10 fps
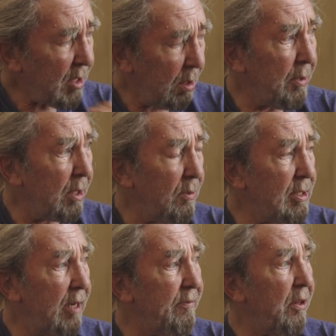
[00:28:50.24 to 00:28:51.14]
But it was
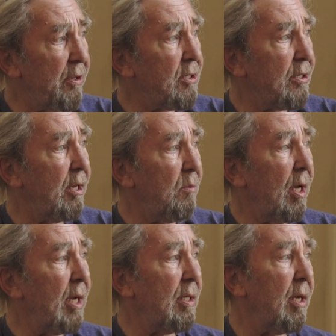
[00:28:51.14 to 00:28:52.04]
every Thursday, and we
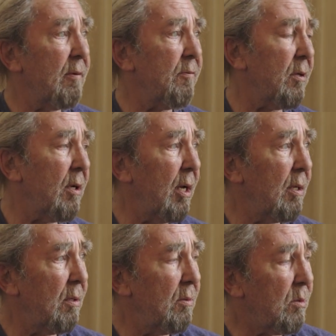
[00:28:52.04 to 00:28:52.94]
had that for
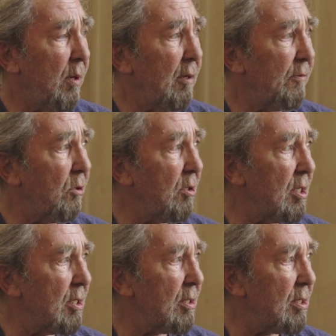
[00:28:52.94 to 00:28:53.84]
quite a few
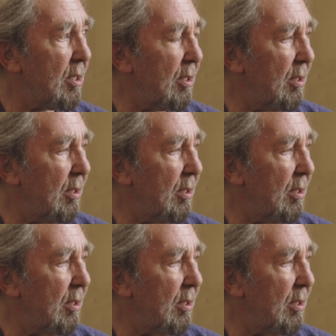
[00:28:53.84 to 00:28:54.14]
years.